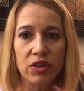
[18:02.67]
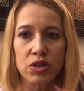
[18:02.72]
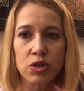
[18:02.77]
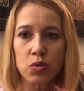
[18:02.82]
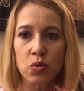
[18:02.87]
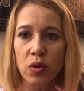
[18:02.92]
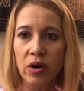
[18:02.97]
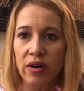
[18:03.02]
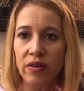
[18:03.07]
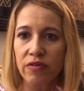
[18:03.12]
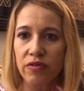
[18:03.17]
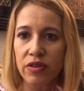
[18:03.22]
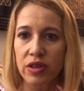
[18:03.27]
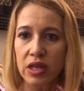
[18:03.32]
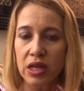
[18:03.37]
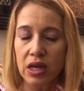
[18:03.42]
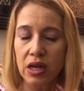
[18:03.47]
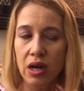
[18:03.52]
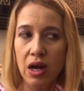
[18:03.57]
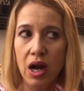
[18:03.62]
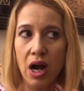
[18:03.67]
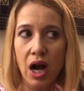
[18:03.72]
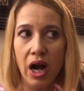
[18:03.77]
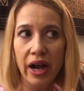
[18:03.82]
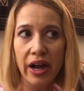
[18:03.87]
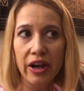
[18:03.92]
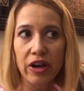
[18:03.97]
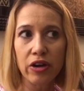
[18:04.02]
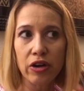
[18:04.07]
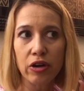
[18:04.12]
is one of the
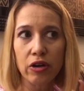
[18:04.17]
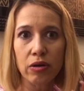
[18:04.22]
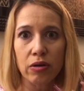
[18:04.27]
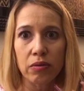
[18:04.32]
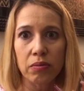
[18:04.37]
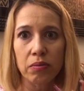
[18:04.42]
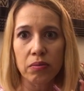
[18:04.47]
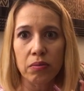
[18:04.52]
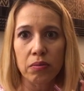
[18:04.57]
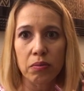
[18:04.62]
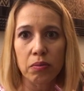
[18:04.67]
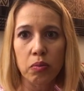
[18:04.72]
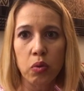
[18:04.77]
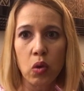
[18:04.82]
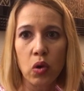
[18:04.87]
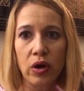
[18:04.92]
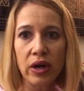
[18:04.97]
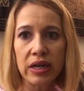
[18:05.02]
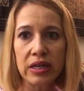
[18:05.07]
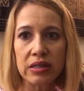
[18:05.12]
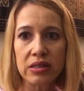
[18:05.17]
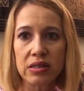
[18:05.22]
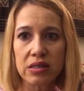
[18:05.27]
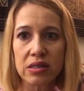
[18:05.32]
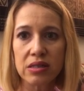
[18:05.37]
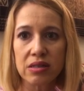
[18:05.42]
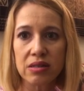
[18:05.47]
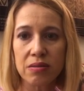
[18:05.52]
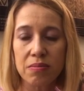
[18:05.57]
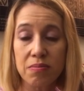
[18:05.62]
higher
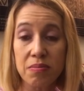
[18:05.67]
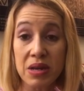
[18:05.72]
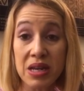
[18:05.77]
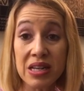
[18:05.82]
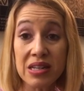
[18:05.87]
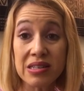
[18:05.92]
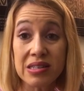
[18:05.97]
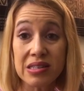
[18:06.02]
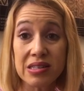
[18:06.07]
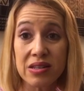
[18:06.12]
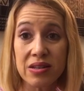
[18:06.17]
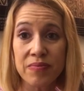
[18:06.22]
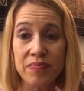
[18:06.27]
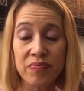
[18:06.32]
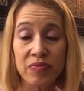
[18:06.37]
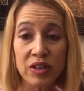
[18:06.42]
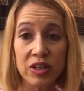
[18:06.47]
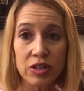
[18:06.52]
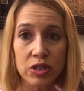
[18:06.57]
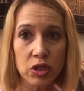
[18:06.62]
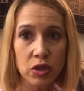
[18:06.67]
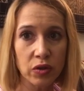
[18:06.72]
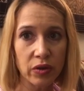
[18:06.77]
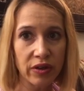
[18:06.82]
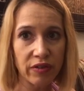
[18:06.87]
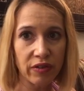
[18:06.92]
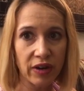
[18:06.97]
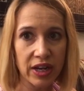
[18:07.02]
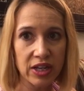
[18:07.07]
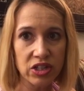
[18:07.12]
points meats. So
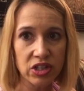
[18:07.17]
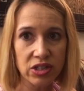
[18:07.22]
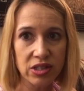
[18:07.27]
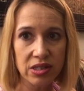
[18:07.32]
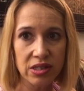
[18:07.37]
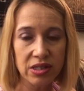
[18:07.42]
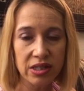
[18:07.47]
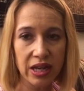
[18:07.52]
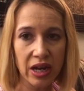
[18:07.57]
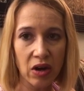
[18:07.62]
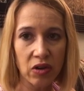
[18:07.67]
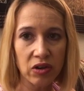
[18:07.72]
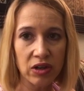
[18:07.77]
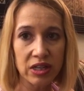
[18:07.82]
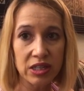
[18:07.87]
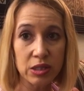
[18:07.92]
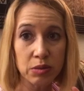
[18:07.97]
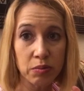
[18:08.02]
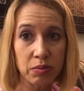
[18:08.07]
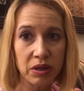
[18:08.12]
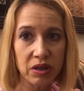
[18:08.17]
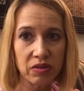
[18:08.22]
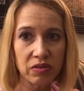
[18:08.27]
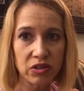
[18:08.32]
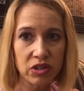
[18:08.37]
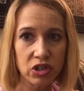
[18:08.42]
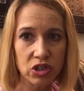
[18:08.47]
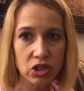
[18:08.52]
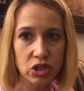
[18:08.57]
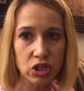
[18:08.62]
if I just count it as beef
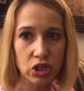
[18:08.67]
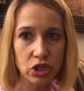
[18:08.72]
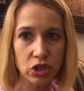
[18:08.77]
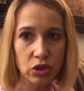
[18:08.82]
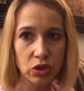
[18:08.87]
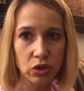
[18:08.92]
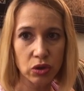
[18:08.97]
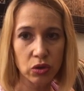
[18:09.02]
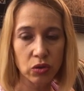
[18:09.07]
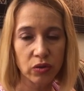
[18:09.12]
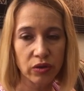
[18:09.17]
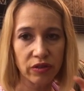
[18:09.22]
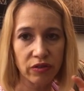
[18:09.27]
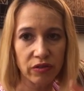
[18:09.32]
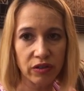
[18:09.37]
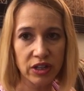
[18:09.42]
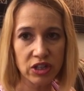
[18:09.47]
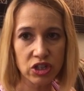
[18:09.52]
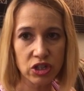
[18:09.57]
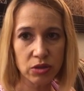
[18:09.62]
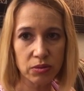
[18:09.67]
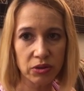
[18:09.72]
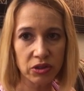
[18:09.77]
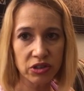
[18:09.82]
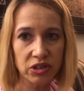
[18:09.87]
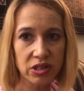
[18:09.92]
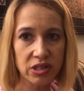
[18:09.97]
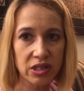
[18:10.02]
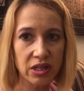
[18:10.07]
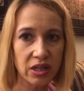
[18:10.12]
stew with
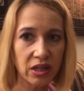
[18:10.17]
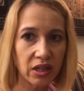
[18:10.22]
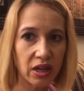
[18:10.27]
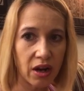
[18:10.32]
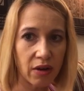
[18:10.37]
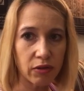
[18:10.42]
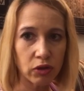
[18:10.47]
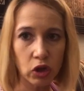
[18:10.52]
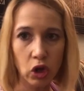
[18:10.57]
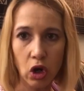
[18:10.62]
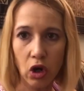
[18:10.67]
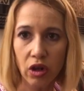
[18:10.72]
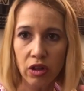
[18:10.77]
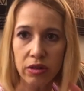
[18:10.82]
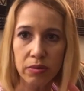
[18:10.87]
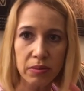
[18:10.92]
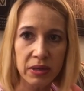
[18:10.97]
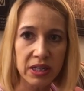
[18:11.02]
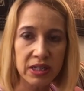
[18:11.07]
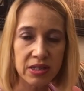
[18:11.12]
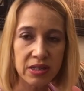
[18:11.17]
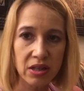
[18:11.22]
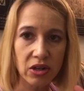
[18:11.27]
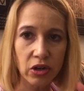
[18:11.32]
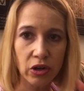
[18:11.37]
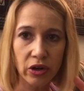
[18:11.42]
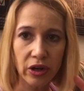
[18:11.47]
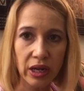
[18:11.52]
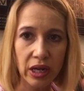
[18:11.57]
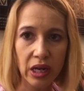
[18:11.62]
vegetables, it's gonna cover all the meats that
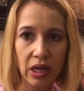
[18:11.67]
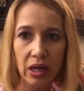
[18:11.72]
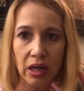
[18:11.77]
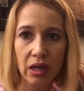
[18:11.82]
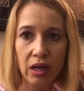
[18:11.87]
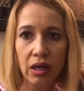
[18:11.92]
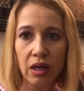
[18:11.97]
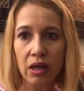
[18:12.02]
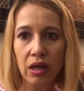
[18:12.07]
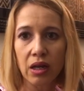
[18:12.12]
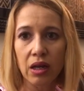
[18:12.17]
are in